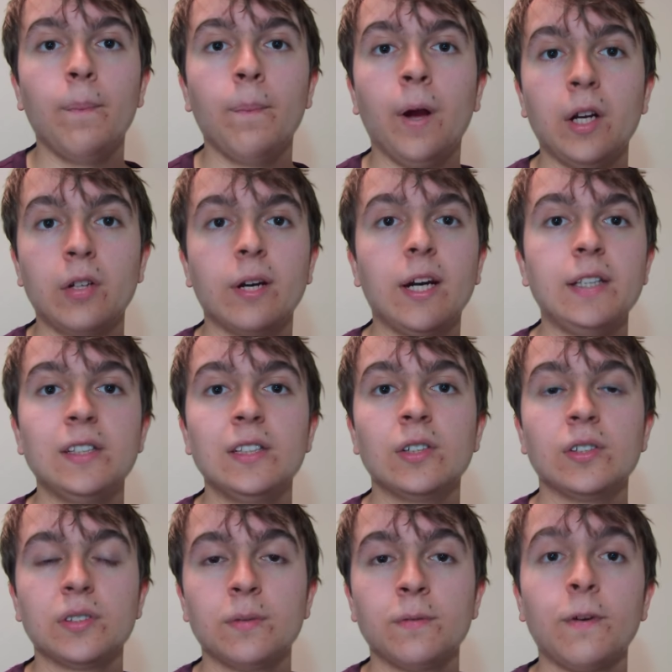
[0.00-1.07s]
migrated
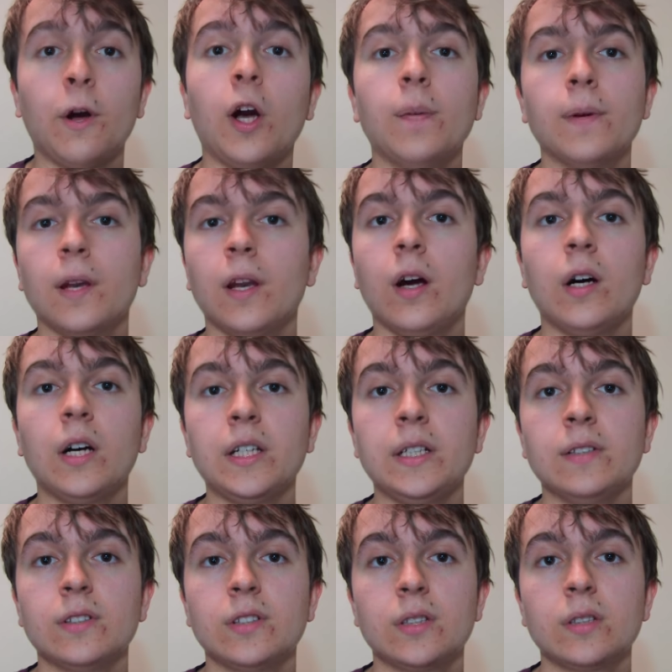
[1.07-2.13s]
onto fibre
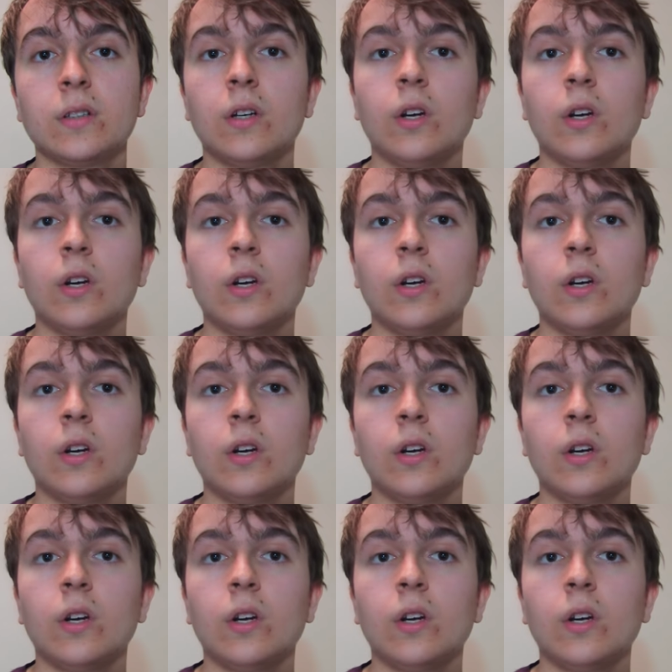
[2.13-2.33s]
lines,